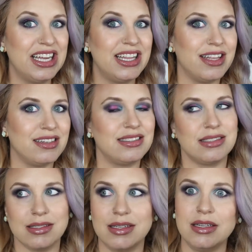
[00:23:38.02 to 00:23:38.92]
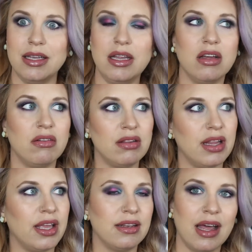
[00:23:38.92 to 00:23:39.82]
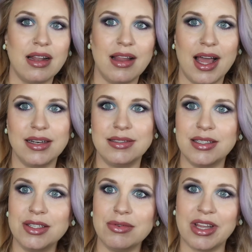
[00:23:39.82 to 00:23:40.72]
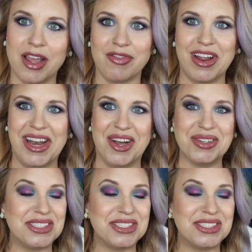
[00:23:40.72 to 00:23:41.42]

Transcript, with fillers: there's, you know, like not a lot to do in life right now.